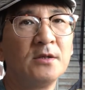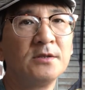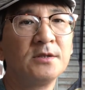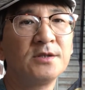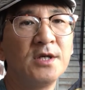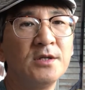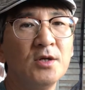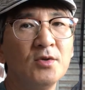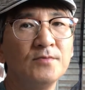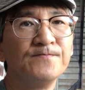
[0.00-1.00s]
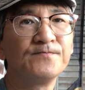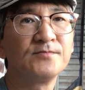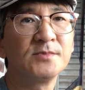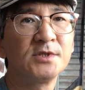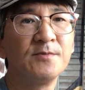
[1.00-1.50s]
The tin note
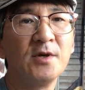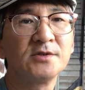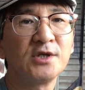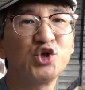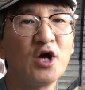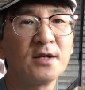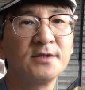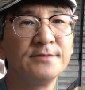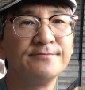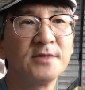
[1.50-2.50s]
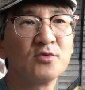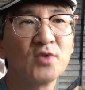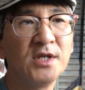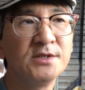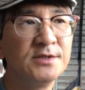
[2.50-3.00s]
smells like chocolate and
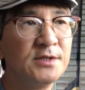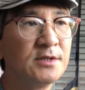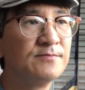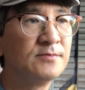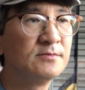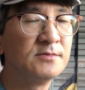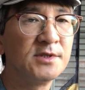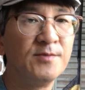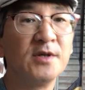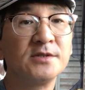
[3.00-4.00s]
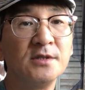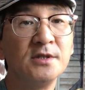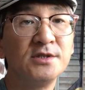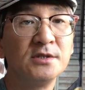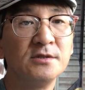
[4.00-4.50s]
raisins. Smells
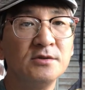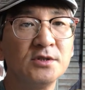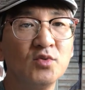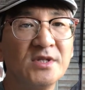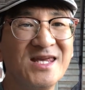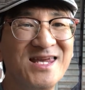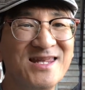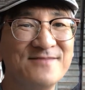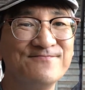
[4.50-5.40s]
delicious. You just want to eat it.